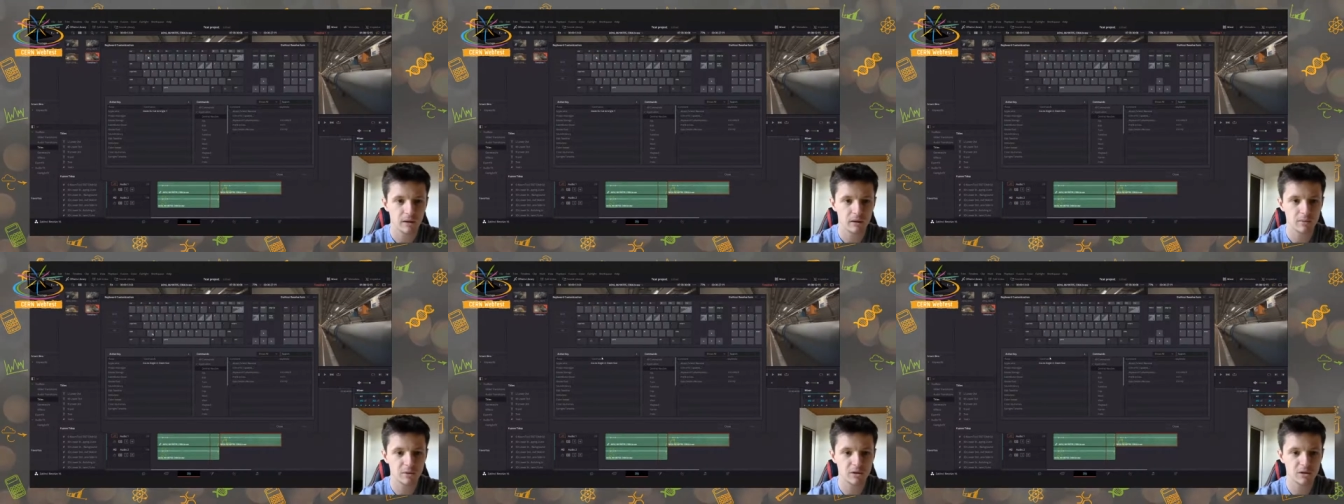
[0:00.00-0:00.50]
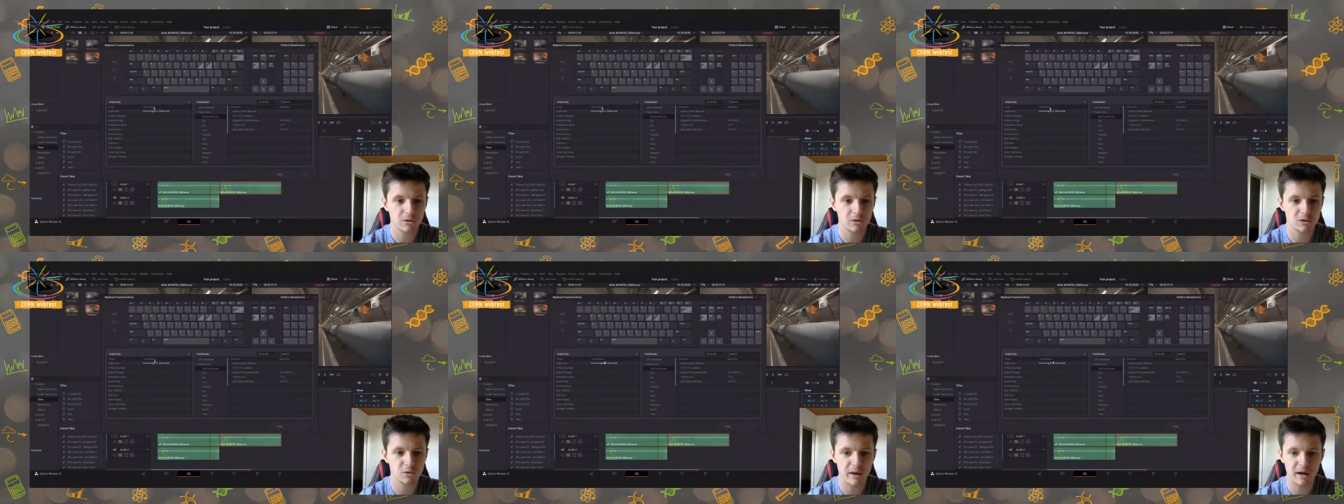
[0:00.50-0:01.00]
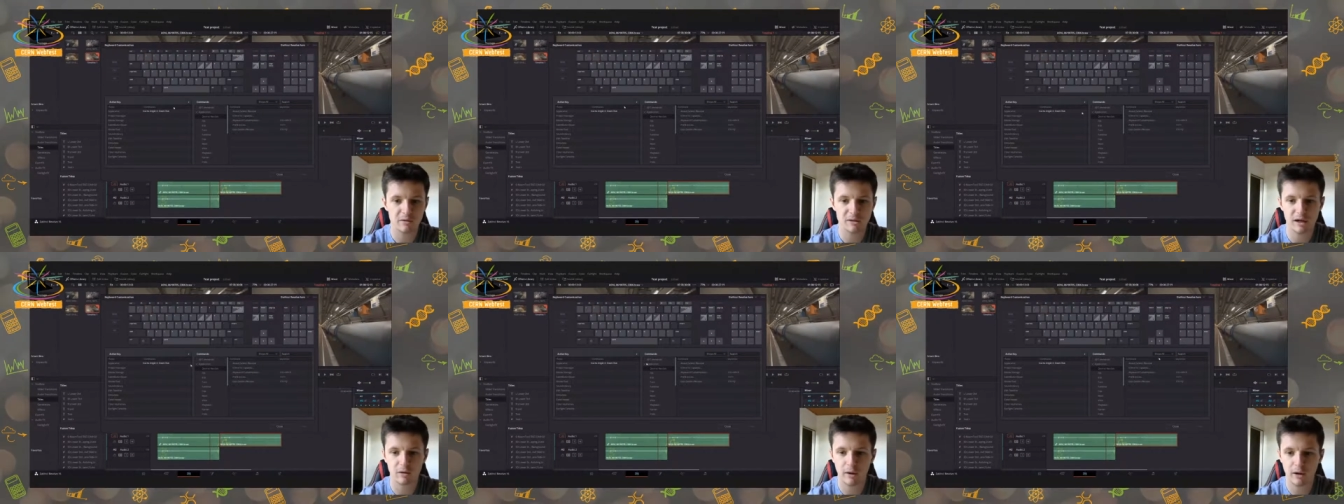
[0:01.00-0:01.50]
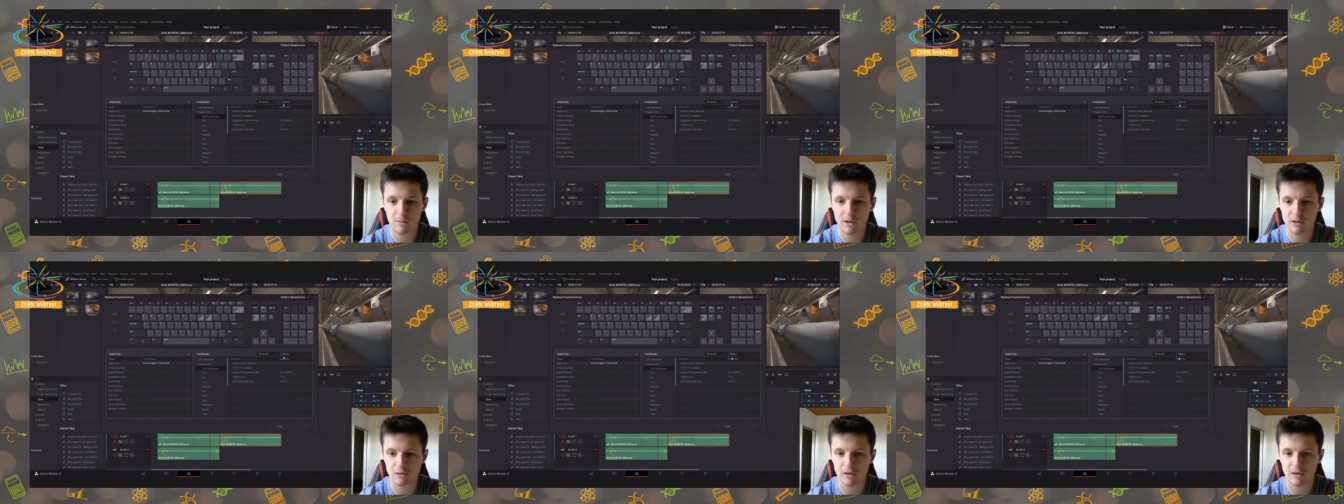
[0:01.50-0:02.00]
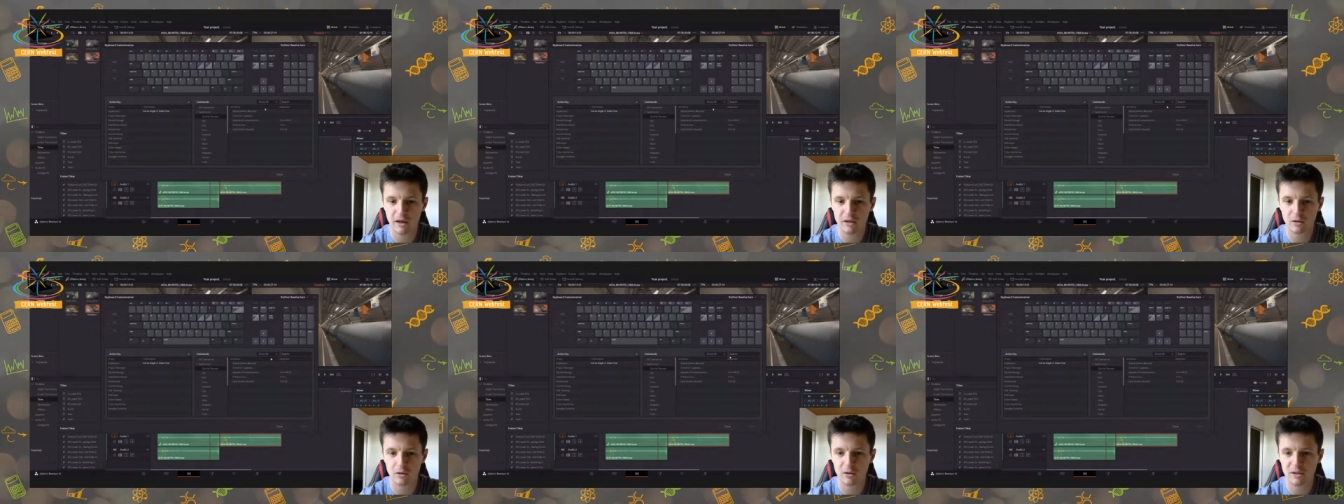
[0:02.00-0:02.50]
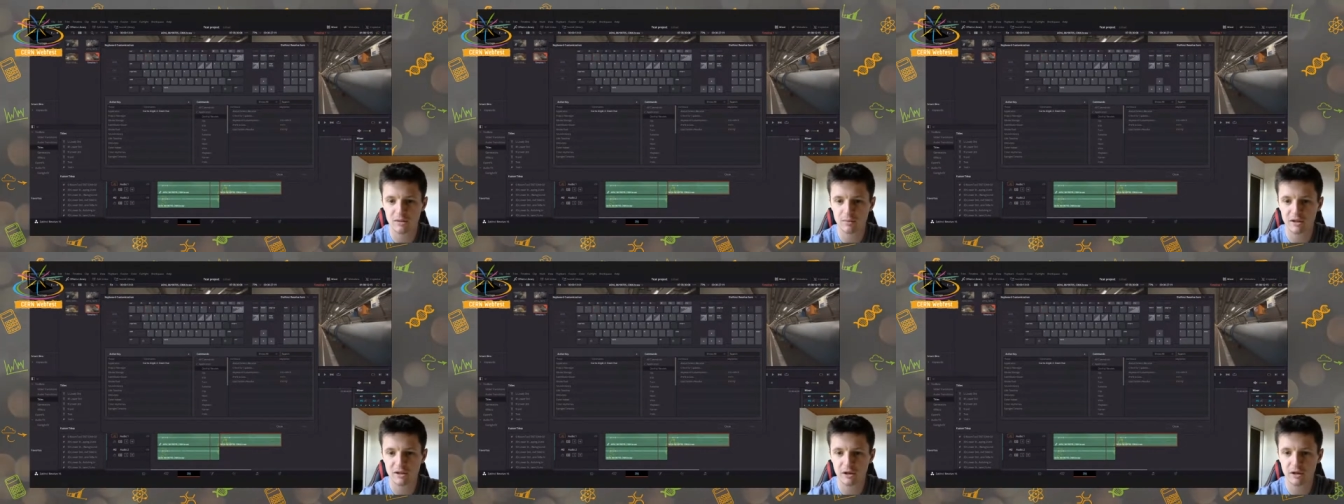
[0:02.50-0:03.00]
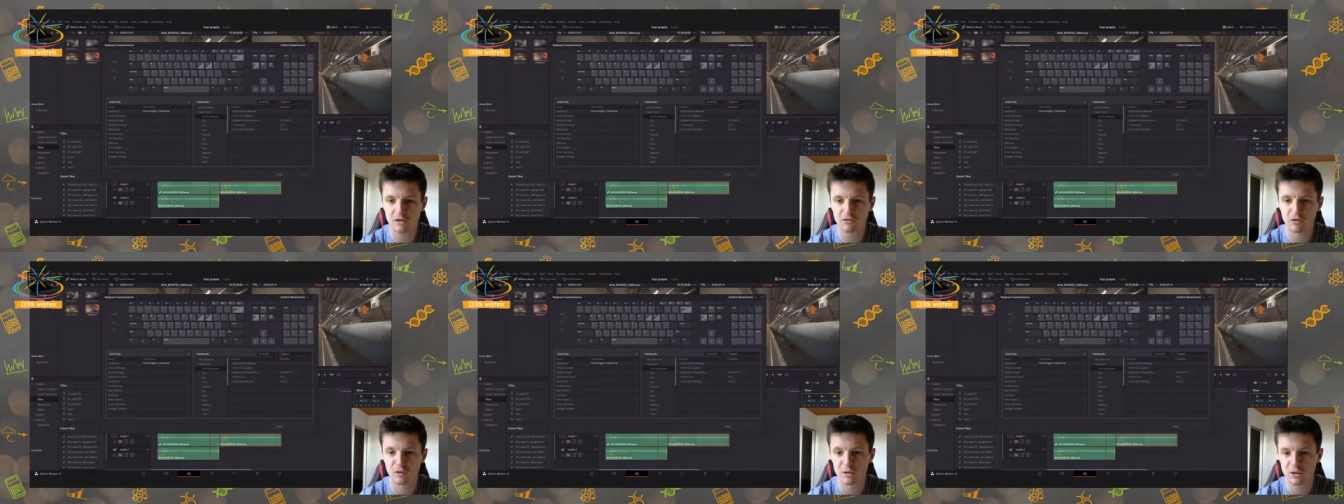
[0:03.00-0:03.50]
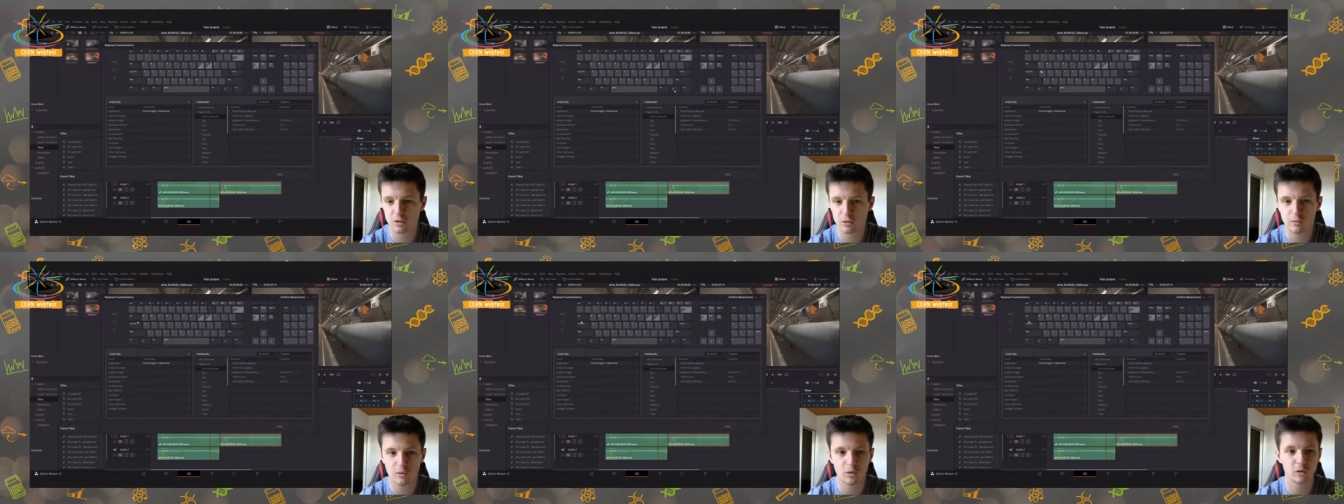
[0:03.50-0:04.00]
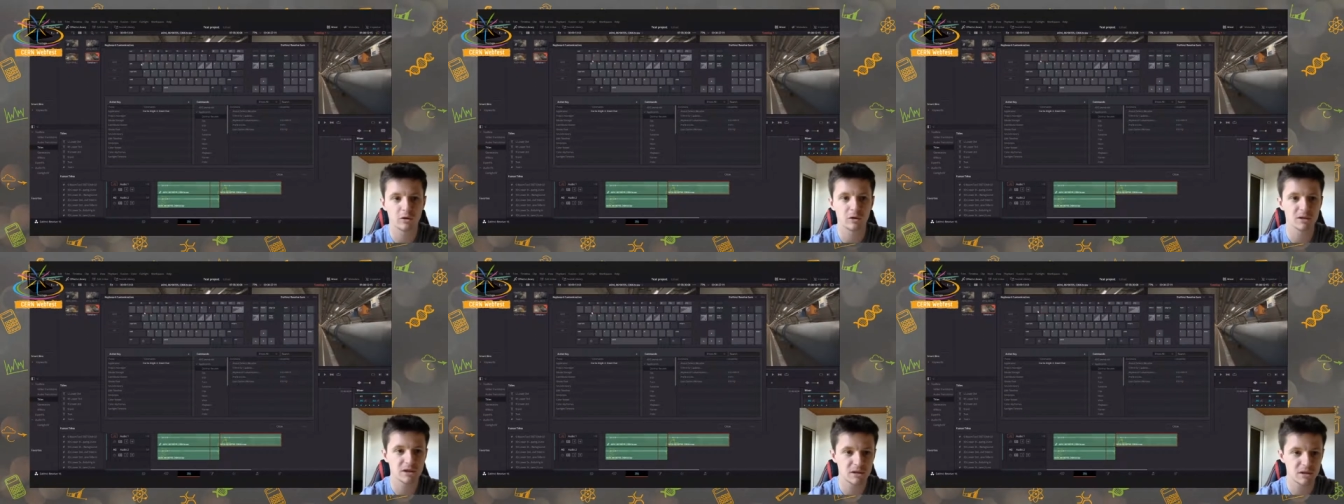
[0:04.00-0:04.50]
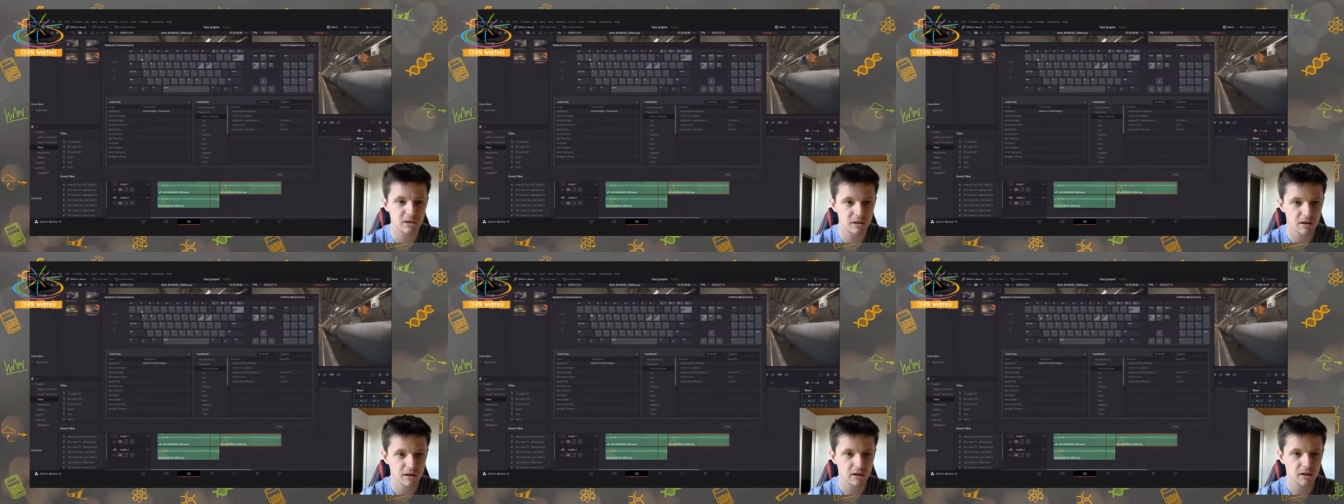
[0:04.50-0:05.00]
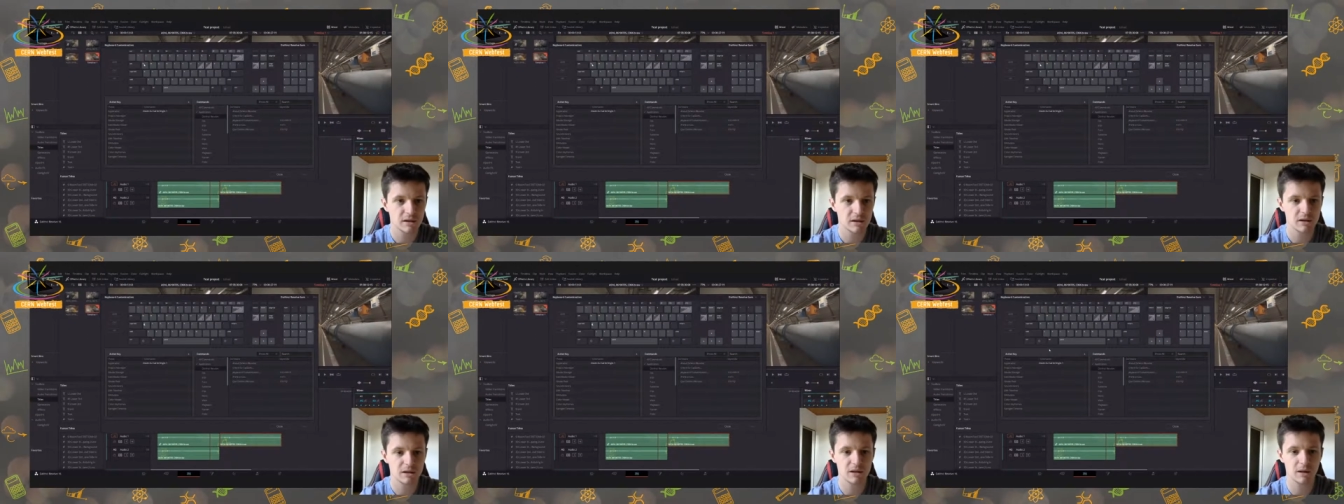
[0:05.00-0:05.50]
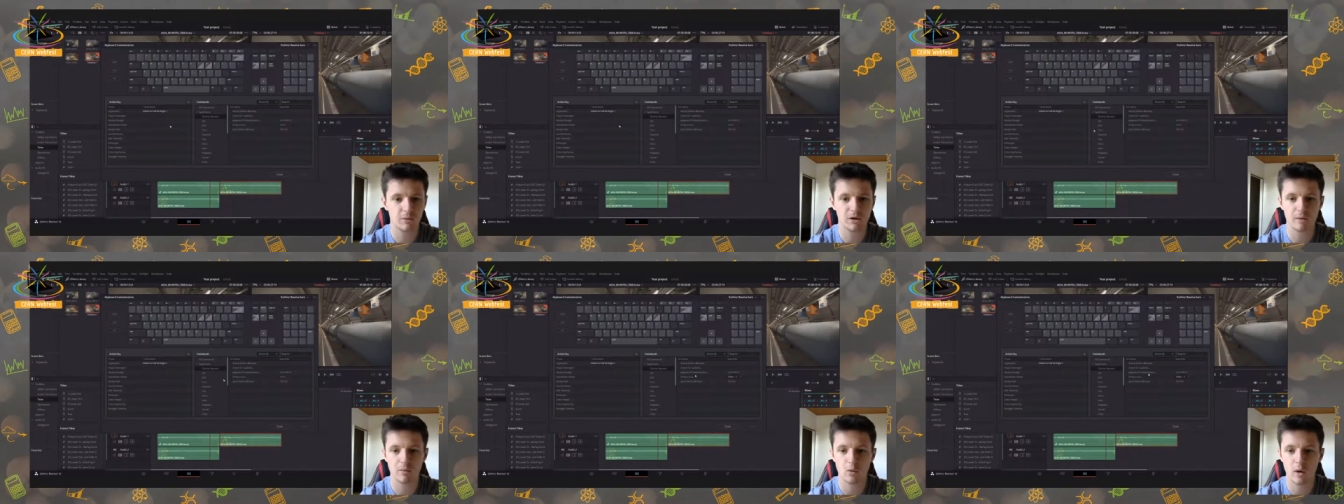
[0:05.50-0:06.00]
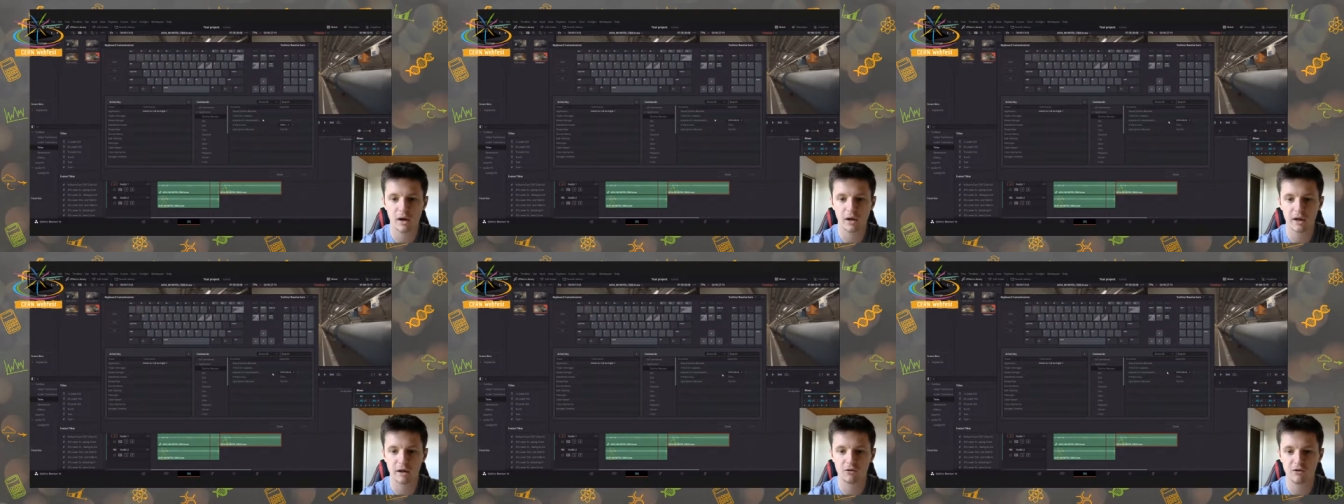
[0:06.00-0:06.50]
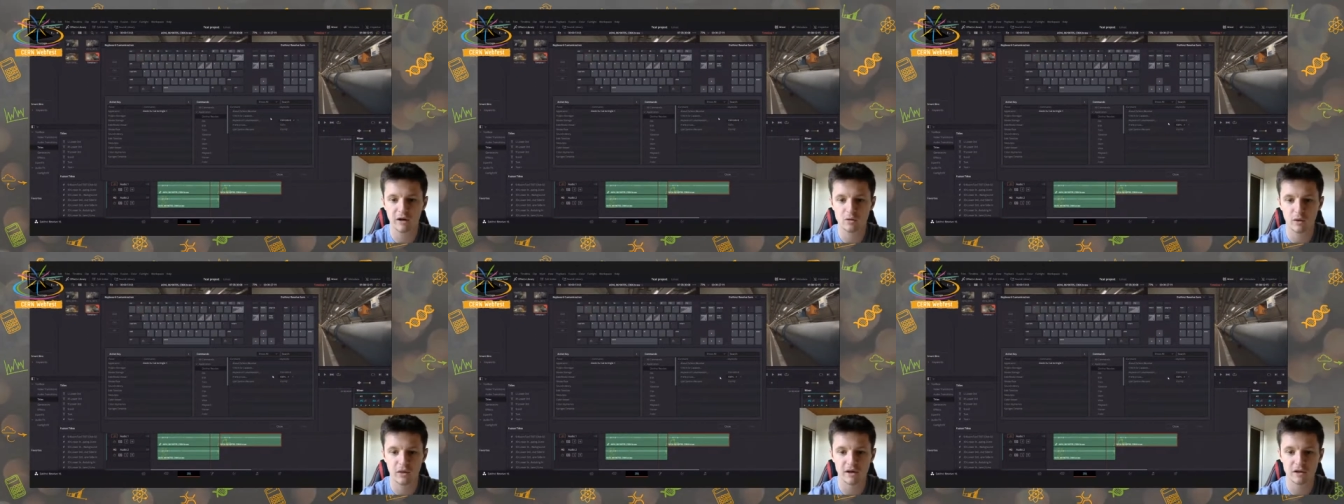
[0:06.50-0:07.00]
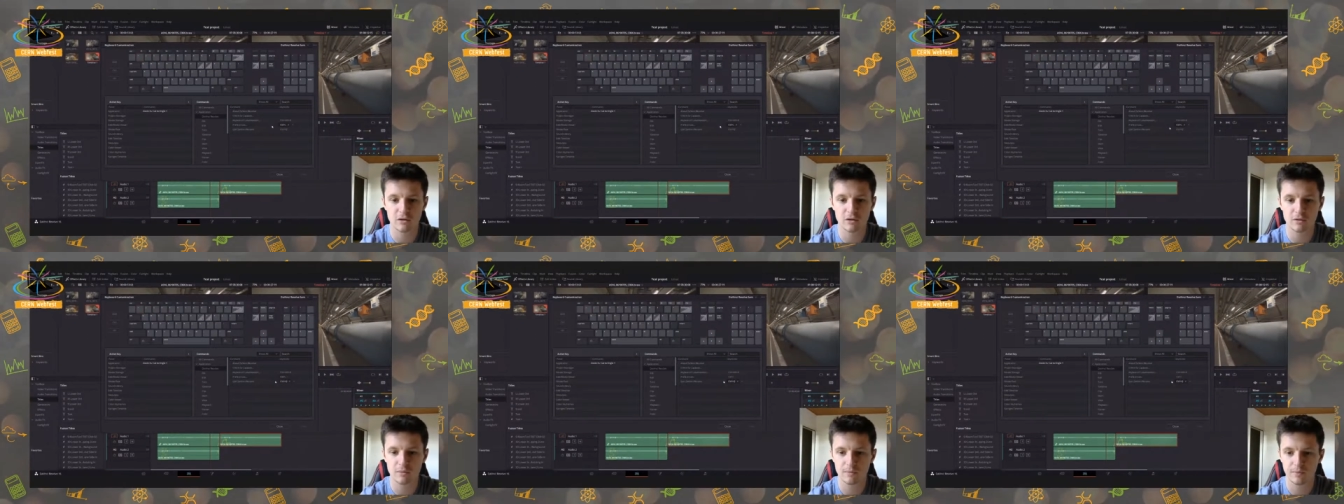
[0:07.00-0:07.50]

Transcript: Number two, zoom out. I recommend doing that so you can simply search for zoom or you can type on number one and affect what they do.